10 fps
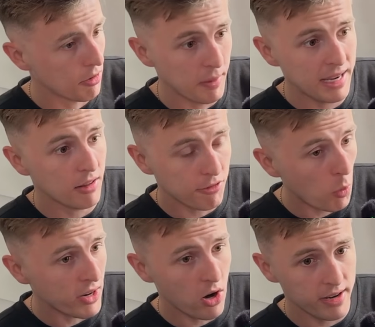me, the
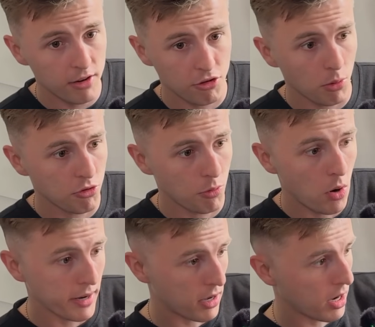49-inch
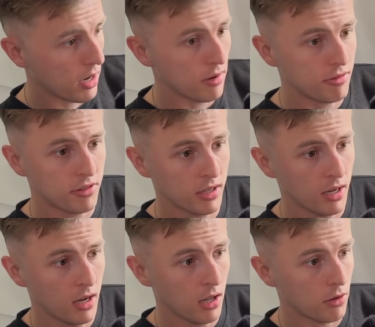ultra-wide curved
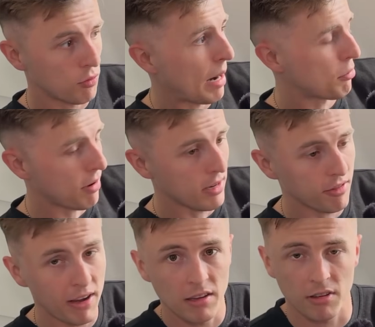that wraps around your
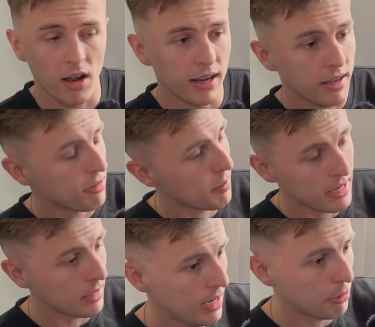face slightly, for
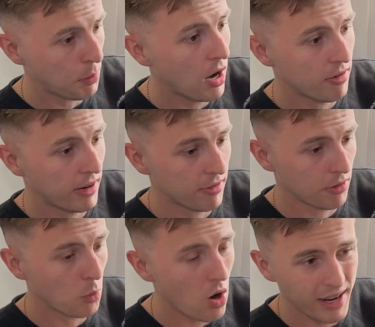me, is perfect for
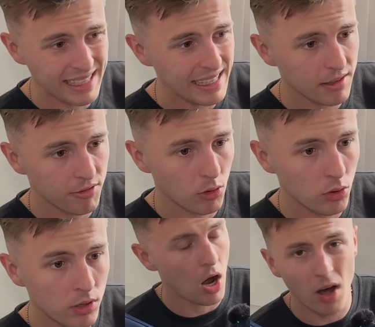what I need it
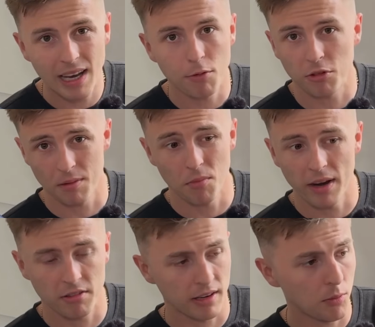for. High-level sim
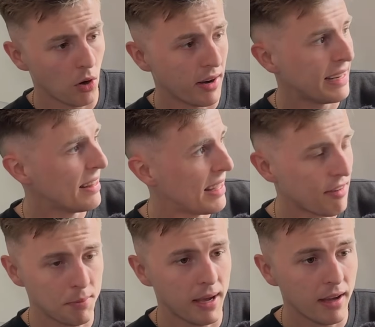racing where I need the
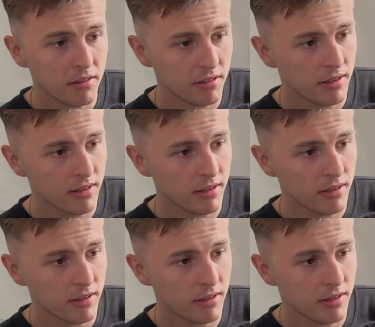FPS.